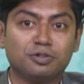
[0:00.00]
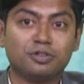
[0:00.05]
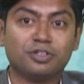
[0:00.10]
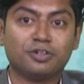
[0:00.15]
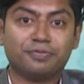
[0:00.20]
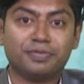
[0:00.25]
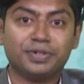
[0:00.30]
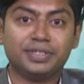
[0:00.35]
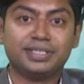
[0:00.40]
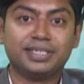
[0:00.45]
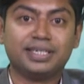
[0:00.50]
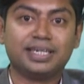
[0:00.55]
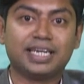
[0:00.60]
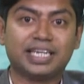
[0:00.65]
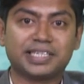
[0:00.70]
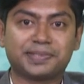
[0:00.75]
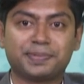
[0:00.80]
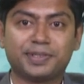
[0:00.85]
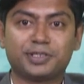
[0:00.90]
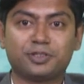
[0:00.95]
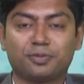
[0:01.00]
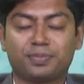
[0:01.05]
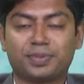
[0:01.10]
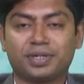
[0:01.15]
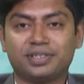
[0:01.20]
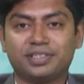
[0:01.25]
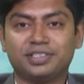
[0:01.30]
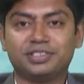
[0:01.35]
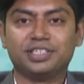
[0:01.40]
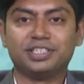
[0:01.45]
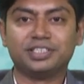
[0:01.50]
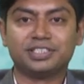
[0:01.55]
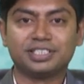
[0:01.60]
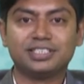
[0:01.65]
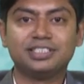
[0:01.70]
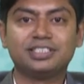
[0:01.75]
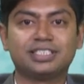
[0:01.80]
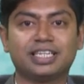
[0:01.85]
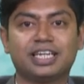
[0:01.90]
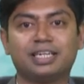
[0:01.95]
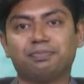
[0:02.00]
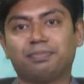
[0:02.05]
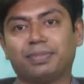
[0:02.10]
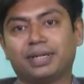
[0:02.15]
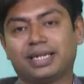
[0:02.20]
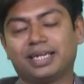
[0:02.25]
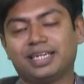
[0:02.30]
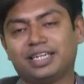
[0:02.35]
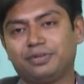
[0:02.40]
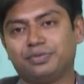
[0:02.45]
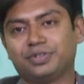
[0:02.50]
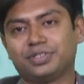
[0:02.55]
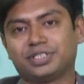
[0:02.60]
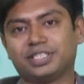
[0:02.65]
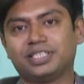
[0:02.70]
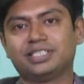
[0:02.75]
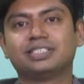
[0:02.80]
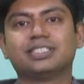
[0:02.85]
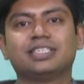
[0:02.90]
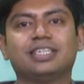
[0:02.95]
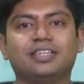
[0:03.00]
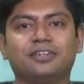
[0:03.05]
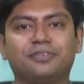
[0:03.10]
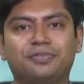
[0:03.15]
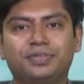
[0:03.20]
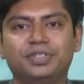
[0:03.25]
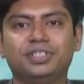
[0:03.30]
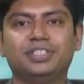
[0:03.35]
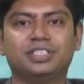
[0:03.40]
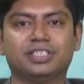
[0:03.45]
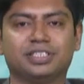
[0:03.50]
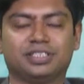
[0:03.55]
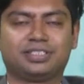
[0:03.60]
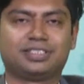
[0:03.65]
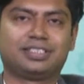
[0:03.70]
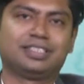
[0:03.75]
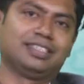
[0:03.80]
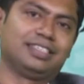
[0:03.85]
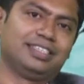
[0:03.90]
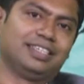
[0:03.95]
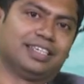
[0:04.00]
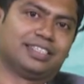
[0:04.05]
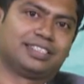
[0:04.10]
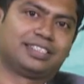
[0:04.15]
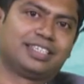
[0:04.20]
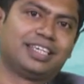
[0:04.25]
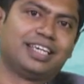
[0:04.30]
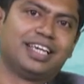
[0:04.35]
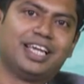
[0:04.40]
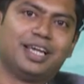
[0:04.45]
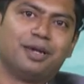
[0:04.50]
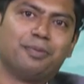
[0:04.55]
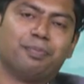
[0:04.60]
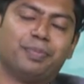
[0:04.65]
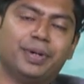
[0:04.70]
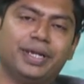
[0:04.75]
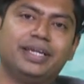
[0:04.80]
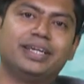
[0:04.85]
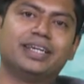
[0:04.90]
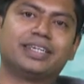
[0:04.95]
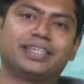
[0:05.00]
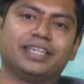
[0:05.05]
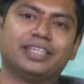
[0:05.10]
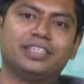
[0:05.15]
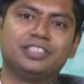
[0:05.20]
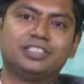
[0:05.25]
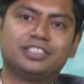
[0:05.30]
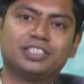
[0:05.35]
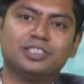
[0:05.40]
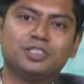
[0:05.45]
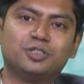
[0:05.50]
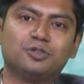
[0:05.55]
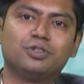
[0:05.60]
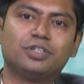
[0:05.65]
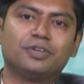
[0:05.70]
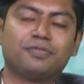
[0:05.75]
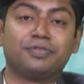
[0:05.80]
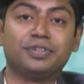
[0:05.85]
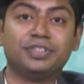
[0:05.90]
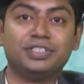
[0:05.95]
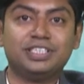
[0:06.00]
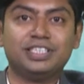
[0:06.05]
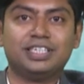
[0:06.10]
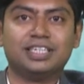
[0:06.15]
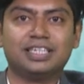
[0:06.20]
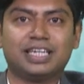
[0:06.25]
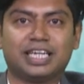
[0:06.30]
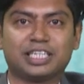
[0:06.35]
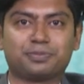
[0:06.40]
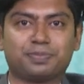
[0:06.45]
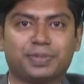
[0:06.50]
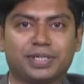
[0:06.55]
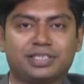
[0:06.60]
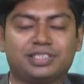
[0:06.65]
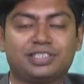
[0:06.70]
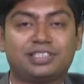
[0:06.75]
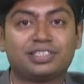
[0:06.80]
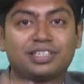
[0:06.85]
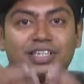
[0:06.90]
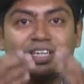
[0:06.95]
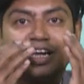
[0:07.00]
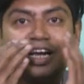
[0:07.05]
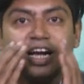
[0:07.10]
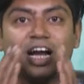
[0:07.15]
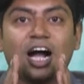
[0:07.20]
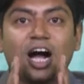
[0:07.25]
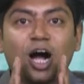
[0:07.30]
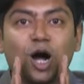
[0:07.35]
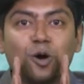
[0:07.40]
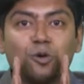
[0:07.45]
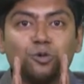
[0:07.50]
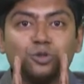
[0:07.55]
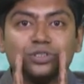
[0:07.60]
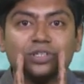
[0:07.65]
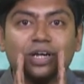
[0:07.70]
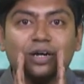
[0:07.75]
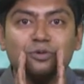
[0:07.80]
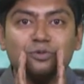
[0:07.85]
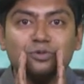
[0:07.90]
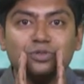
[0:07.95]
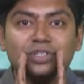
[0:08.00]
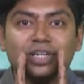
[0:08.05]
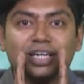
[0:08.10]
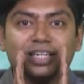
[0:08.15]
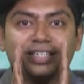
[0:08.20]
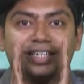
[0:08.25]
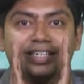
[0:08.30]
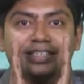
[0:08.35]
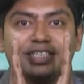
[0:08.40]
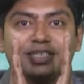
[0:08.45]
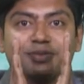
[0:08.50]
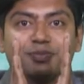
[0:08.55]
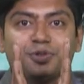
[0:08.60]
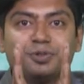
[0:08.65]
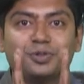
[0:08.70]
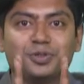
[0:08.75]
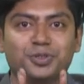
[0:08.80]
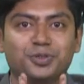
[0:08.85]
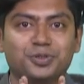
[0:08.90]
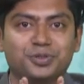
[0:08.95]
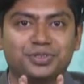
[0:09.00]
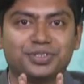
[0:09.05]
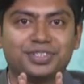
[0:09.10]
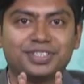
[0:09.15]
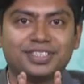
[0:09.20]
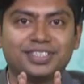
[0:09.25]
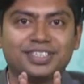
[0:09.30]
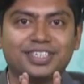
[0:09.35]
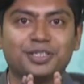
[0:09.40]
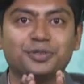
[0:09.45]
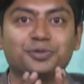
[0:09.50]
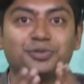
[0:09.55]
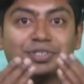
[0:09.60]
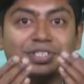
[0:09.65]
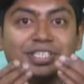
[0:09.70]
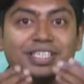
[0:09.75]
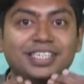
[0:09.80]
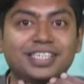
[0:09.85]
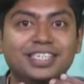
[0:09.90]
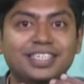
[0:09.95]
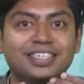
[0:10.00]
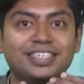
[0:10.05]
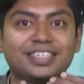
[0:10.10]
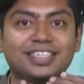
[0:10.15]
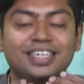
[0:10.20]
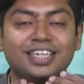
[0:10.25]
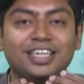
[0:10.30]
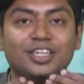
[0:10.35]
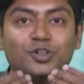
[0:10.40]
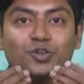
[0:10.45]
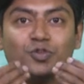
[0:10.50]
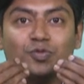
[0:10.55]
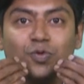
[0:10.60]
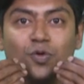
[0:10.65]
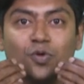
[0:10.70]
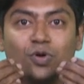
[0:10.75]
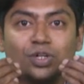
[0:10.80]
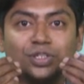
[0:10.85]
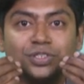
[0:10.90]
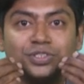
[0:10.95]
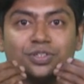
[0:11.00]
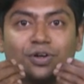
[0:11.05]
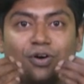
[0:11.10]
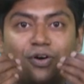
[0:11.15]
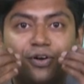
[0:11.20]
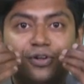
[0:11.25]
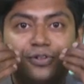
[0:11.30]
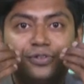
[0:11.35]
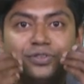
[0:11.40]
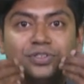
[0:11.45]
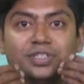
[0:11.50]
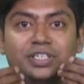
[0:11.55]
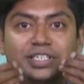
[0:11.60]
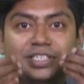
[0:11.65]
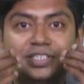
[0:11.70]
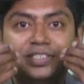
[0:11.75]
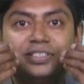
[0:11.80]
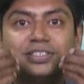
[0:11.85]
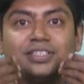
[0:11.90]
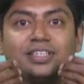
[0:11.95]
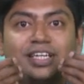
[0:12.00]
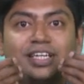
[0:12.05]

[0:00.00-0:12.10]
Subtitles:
the physical aspect of pronunciations and paralinguistic features. Yes, paying attention to the physical aspects, how sounds are getting produced. You see, you focus on these